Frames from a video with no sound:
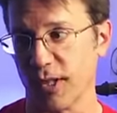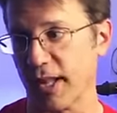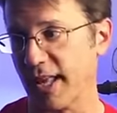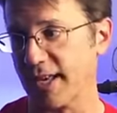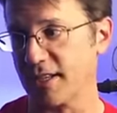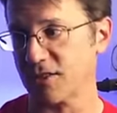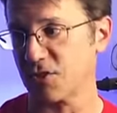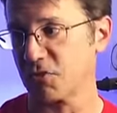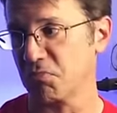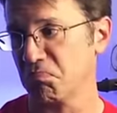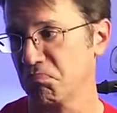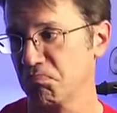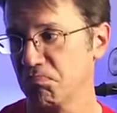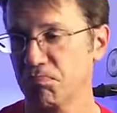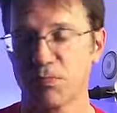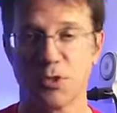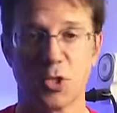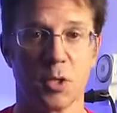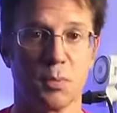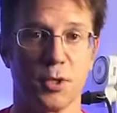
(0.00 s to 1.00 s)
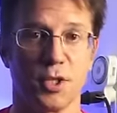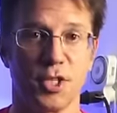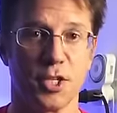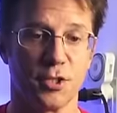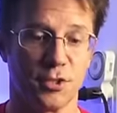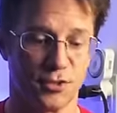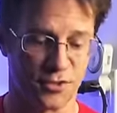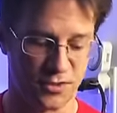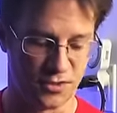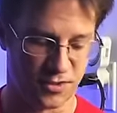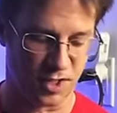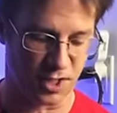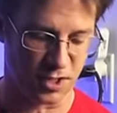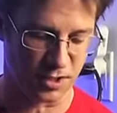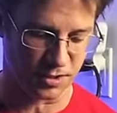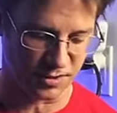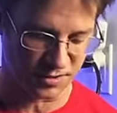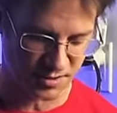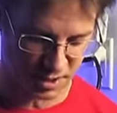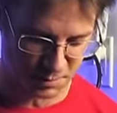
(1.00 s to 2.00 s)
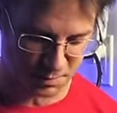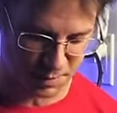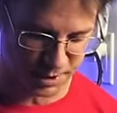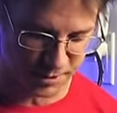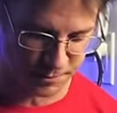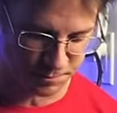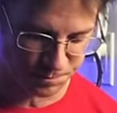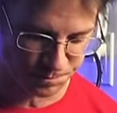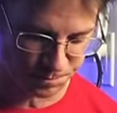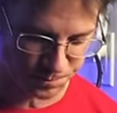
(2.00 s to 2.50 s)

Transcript: the last couple of years sitting on the sand bed.